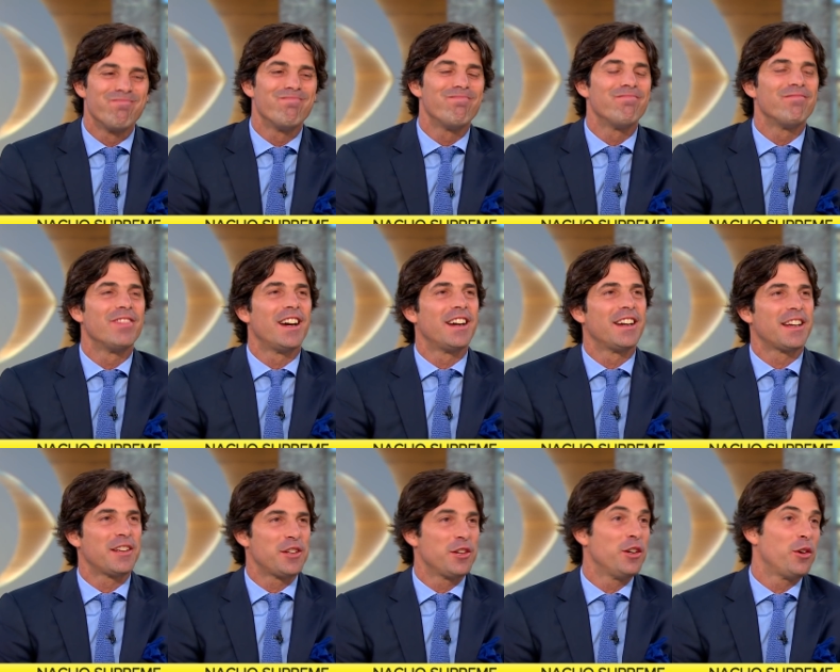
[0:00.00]
mm, I,
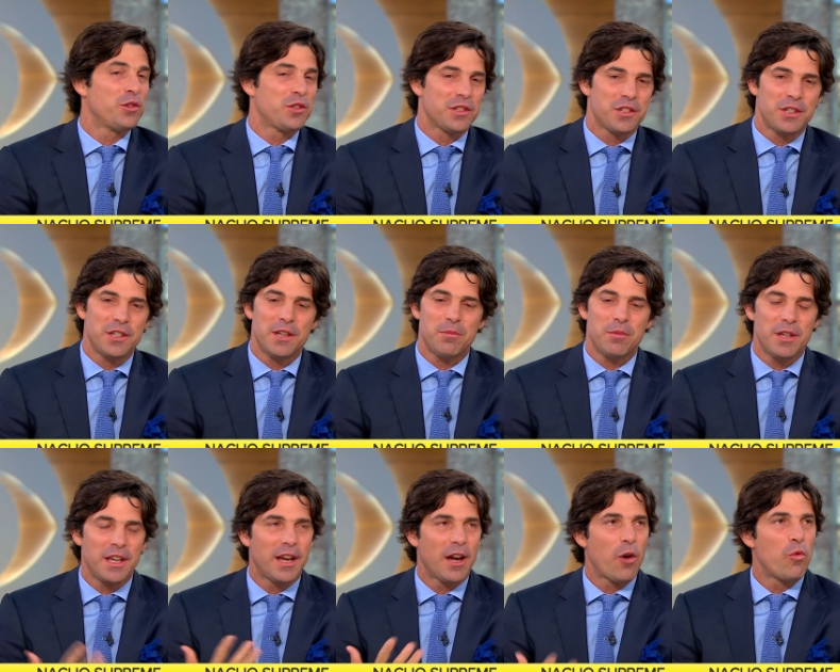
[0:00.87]
you know, she, she,
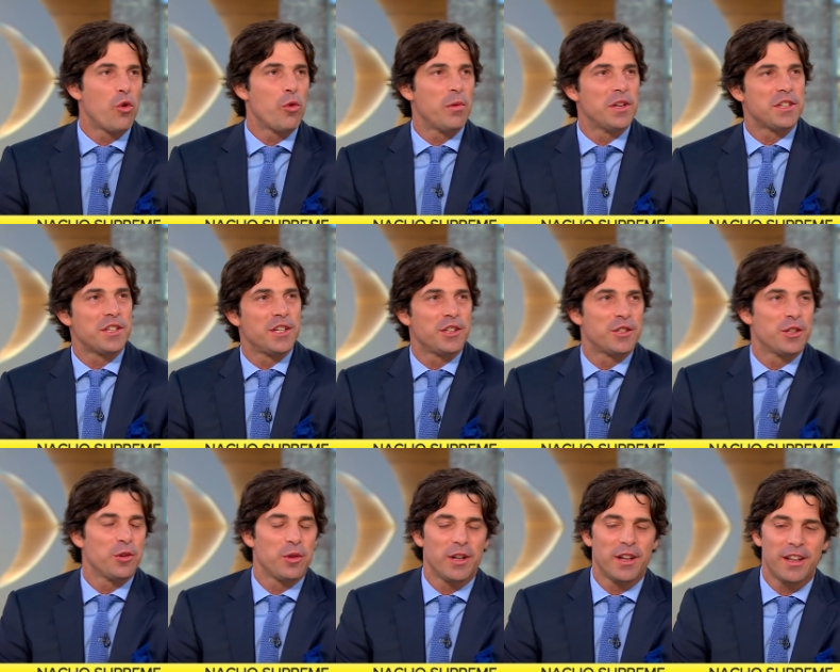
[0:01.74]
being a woman, she
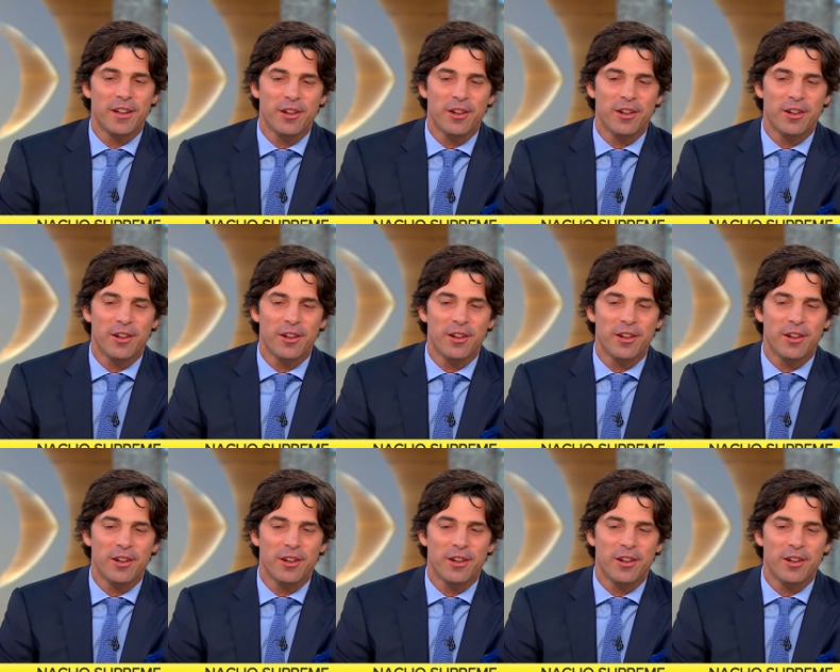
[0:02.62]
totally